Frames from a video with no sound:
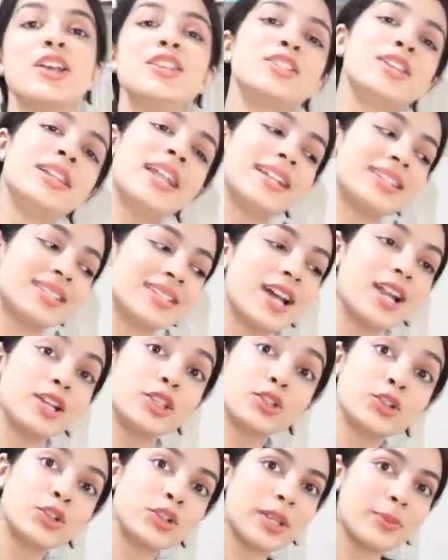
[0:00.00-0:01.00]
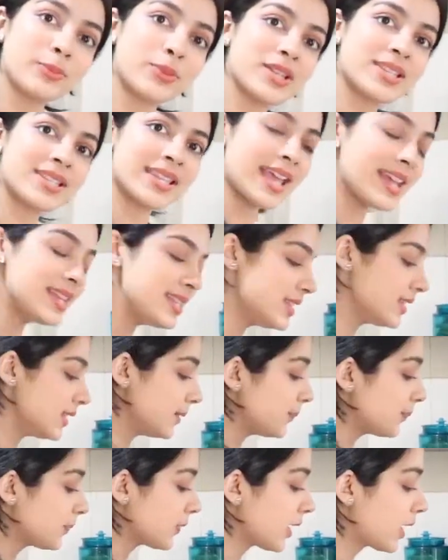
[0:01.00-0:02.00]
So let's start the cooking process.
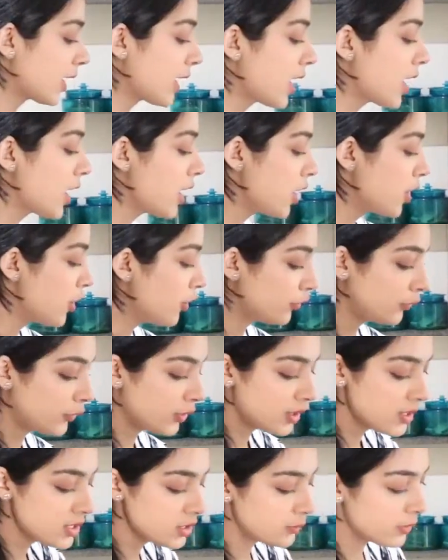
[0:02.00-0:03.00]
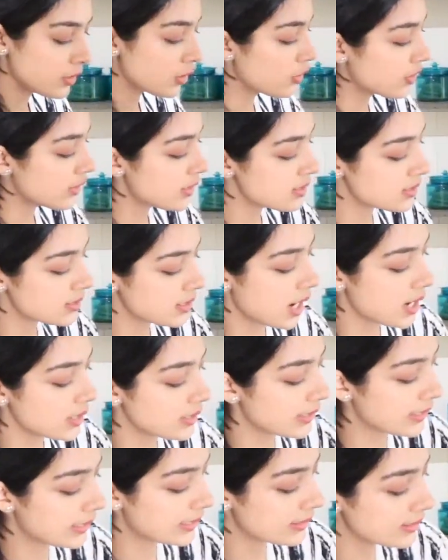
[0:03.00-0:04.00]
First, we are going to start
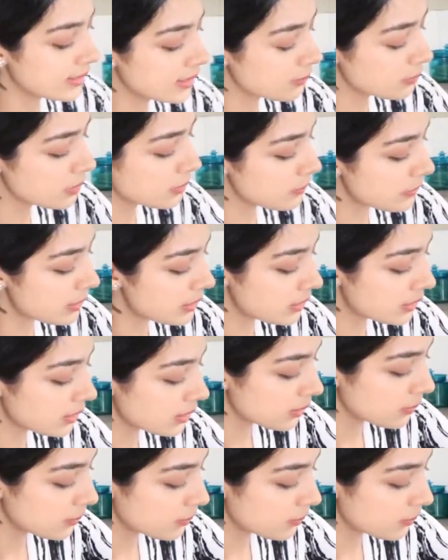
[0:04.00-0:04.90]
heating up the milk.